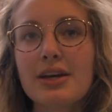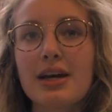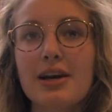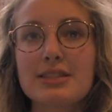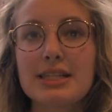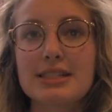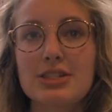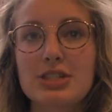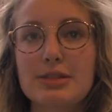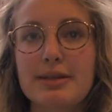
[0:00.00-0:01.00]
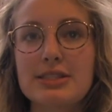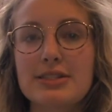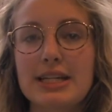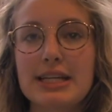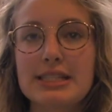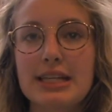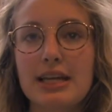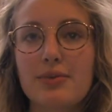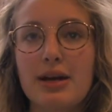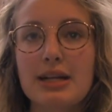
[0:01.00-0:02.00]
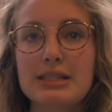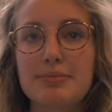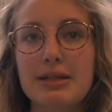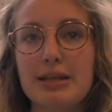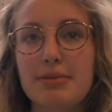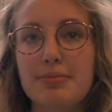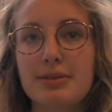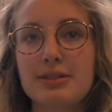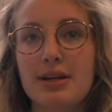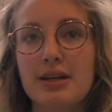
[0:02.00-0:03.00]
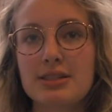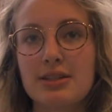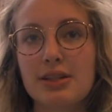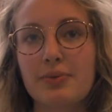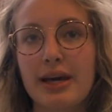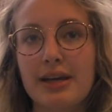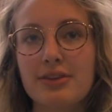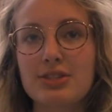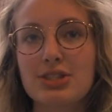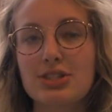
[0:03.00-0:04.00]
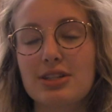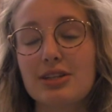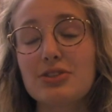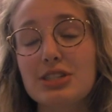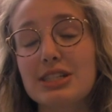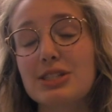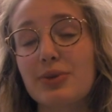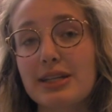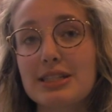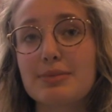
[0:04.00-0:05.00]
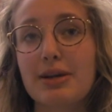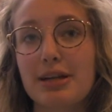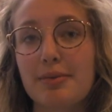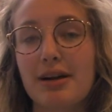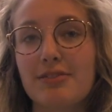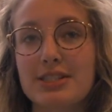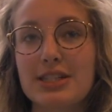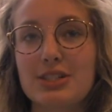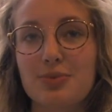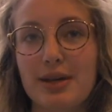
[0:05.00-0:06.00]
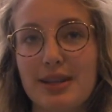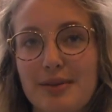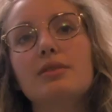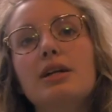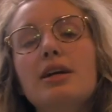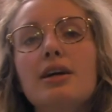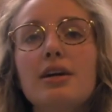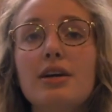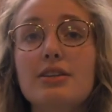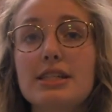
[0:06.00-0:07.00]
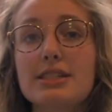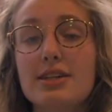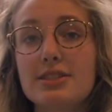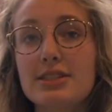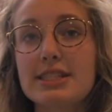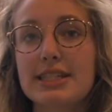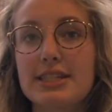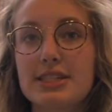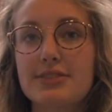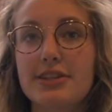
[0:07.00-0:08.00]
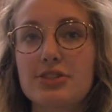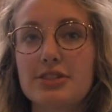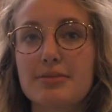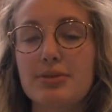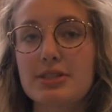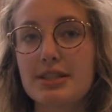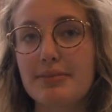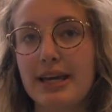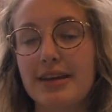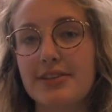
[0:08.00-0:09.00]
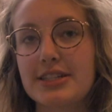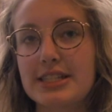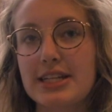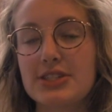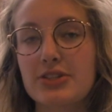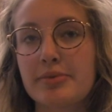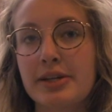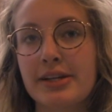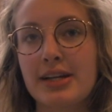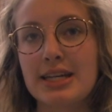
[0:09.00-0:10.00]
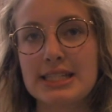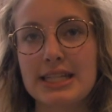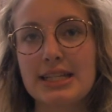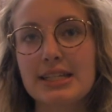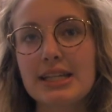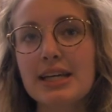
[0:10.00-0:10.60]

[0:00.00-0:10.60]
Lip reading: Hotez says she spends her days taking walks, meeting people and dogs along the way, who she is quick to spark up conversation with. Hotez also discusses Rachel's compulsive behaviors and extreme curiosity.